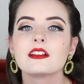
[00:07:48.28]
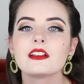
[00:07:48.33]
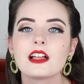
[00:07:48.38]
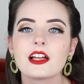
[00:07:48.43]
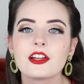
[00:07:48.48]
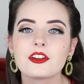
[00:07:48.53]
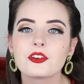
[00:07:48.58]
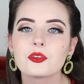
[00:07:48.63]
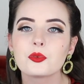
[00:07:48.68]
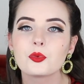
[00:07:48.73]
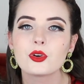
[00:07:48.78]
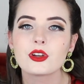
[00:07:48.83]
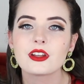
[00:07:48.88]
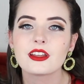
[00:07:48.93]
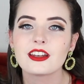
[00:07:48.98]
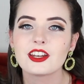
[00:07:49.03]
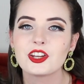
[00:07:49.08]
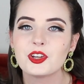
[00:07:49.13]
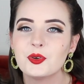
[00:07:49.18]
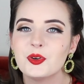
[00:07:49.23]
I don't want
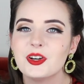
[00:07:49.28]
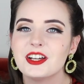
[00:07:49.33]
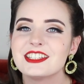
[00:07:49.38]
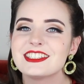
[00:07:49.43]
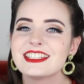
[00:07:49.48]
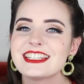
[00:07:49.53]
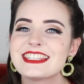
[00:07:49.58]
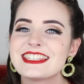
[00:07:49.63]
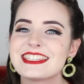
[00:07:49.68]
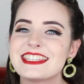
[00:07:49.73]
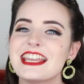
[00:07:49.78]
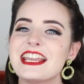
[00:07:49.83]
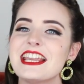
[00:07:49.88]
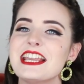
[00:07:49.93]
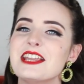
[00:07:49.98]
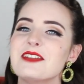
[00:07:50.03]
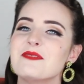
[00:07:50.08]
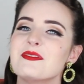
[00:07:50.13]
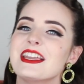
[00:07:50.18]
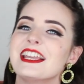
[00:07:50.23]
anyone to
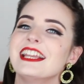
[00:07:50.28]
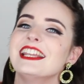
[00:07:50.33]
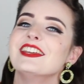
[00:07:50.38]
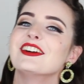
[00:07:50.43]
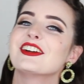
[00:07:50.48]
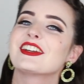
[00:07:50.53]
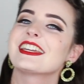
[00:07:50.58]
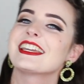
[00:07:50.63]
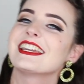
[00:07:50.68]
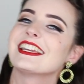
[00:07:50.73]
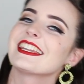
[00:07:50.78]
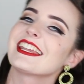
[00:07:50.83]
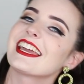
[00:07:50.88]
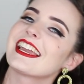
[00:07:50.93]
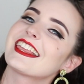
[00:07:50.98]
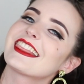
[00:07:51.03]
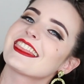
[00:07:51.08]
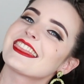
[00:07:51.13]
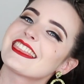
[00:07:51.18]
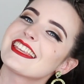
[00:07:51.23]
see me looking
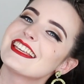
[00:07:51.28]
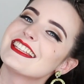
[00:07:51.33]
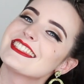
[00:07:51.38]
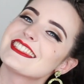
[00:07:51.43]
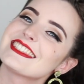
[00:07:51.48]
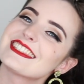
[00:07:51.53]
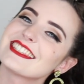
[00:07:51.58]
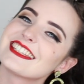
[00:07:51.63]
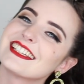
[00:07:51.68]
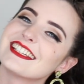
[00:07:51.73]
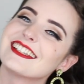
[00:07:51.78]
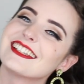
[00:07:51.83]
like this.